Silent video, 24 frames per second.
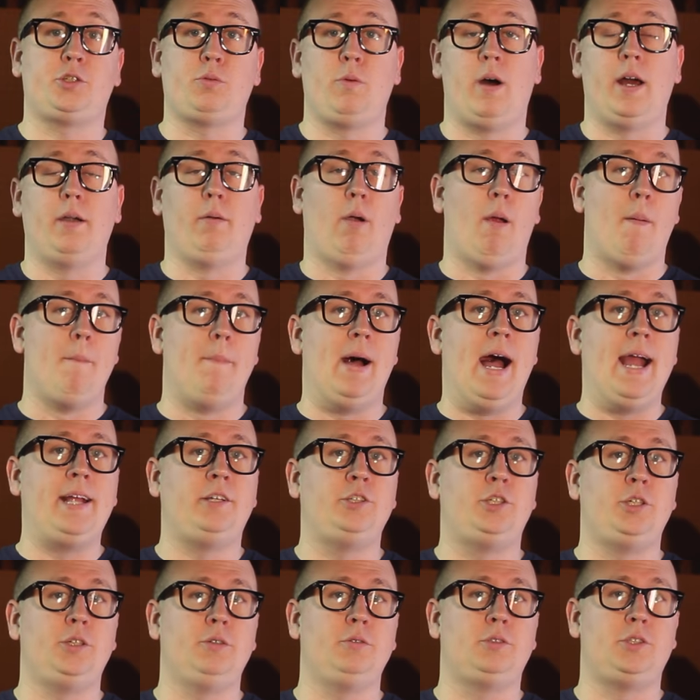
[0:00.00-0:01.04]
want to
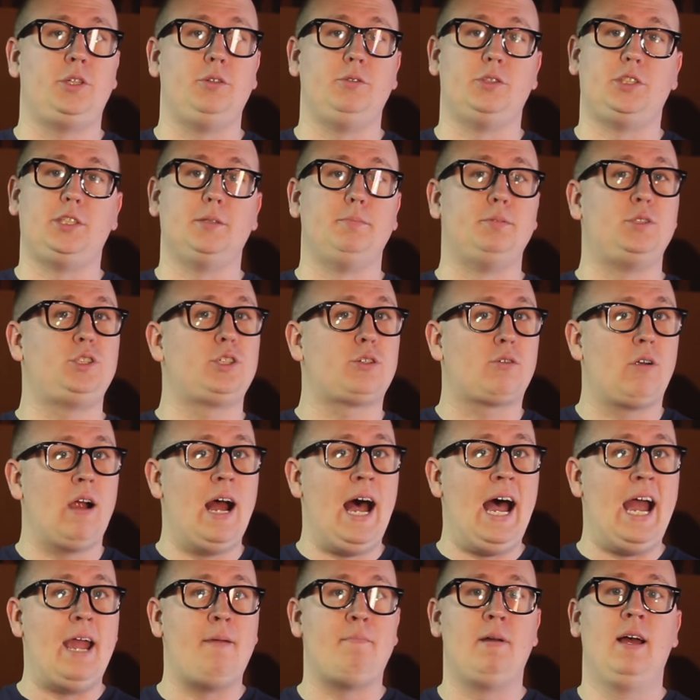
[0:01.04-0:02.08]
remind you to
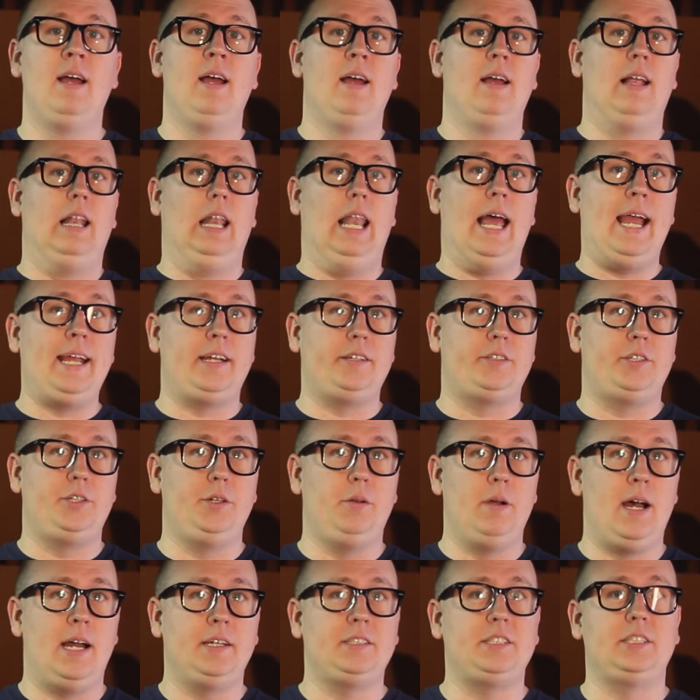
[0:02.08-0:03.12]
subscribe, like
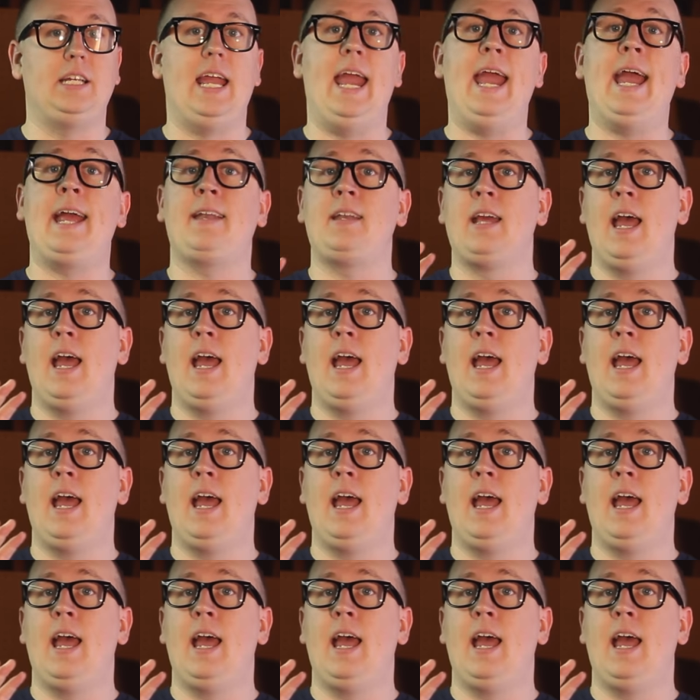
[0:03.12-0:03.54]
to us, and...